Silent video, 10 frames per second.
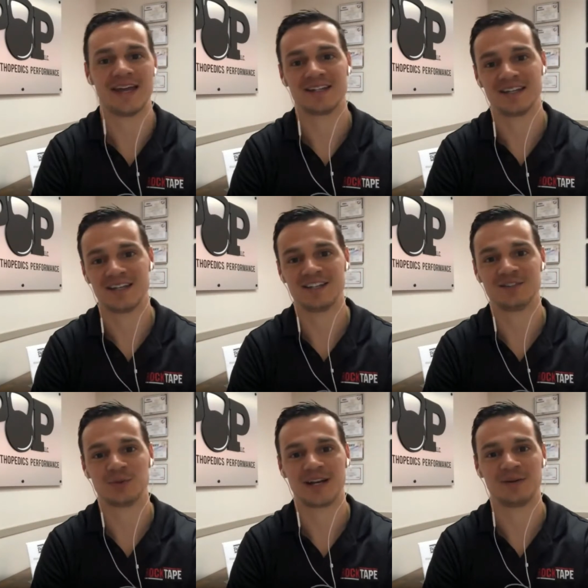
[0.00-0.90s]
kids,
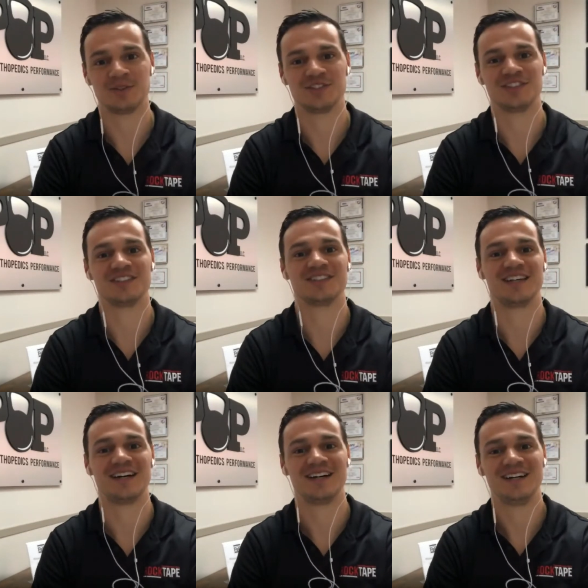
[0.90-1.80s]
when I was just
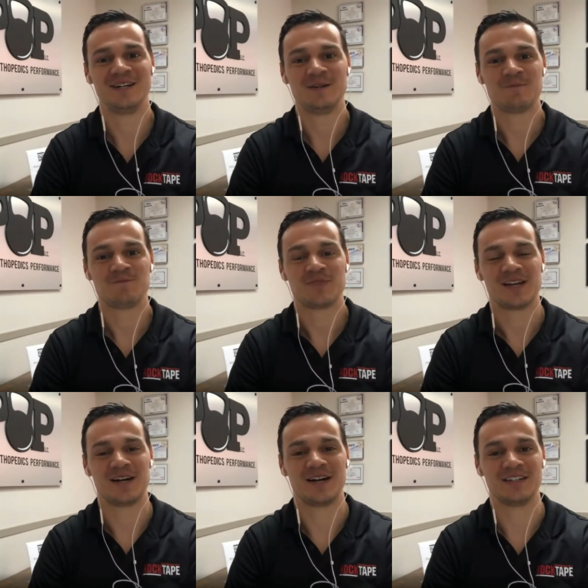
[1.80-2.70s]
a
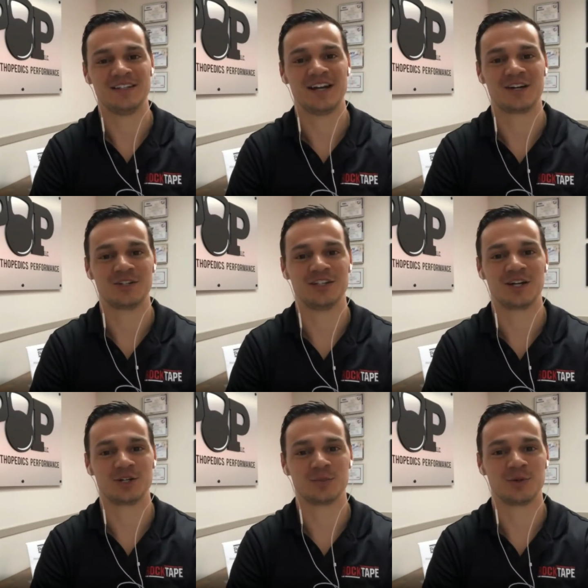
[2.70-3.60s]

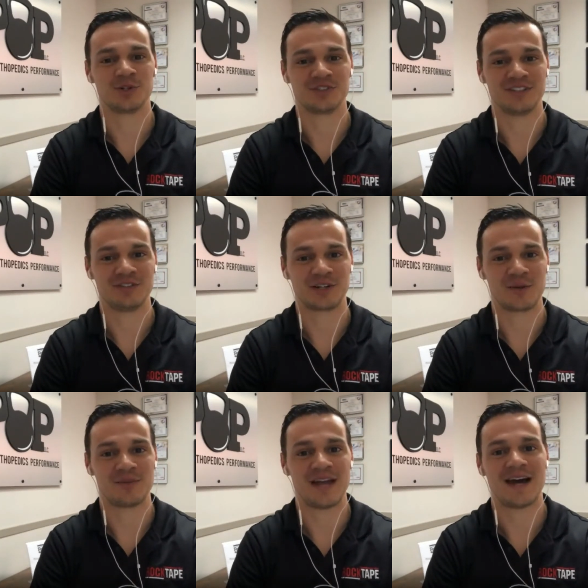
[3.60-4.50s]
younger person, you're younger
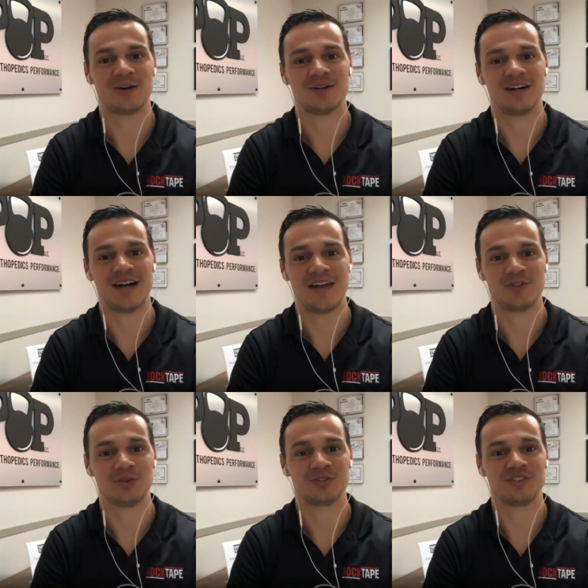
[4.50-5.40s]
than now, at the
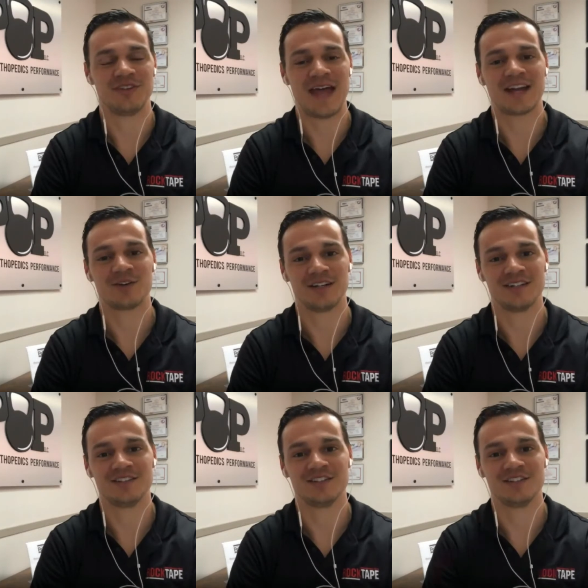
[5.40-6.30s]
University of Akron,
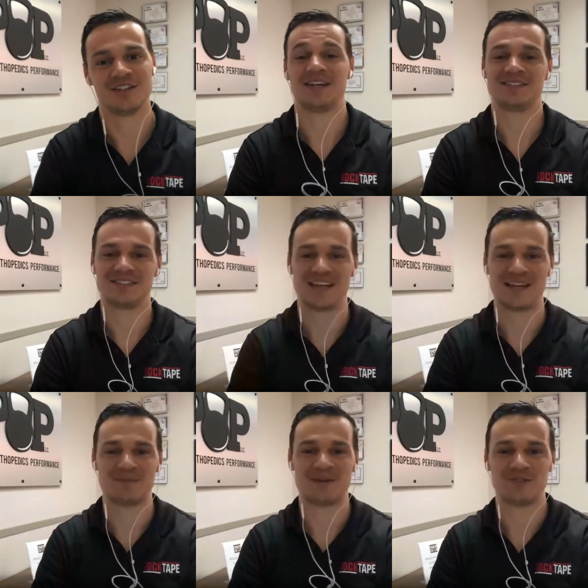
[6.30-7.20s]
you know, and my
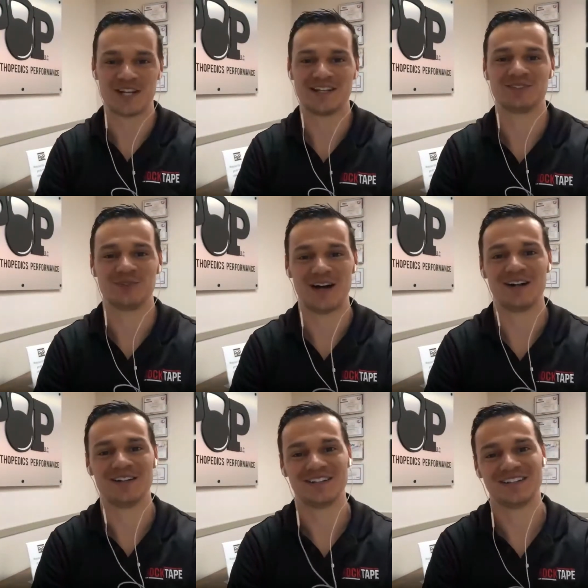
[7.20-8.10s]
wife Jenny as
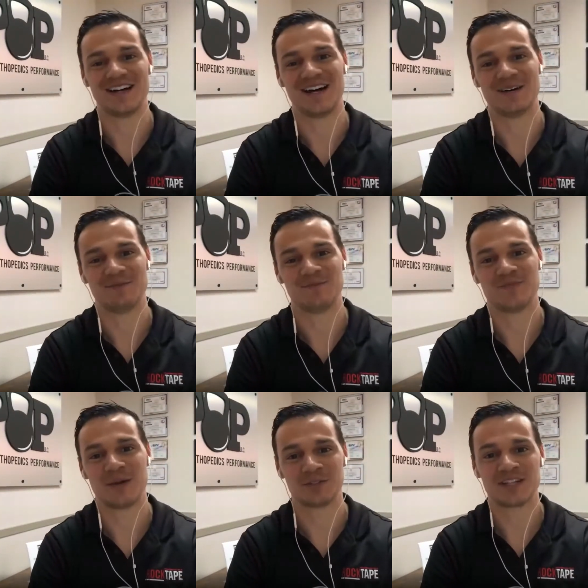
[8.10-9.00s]
well.
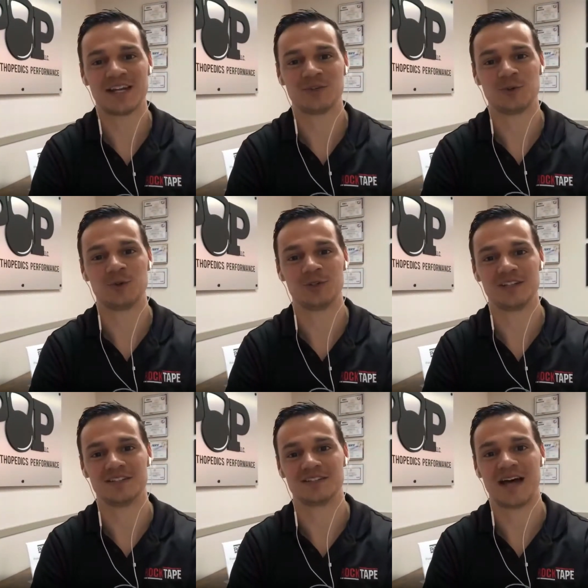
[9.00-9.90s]
And what's kind of cool
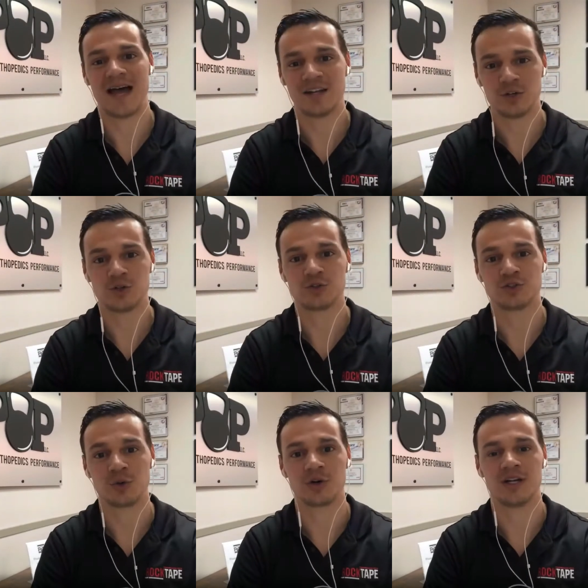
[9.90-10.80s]
is I know your
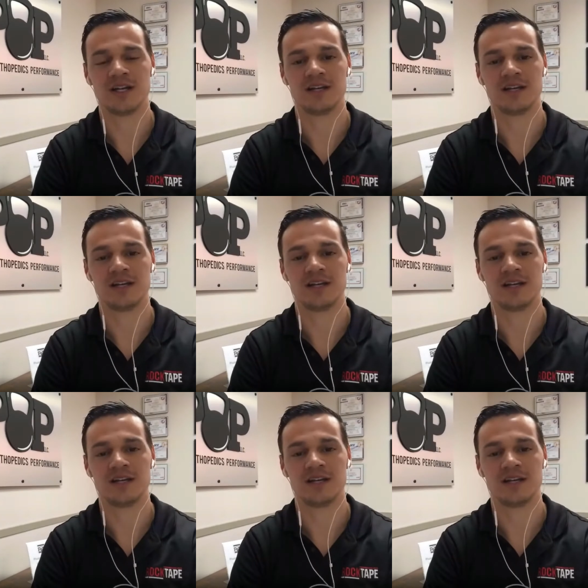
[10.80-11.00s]
story, and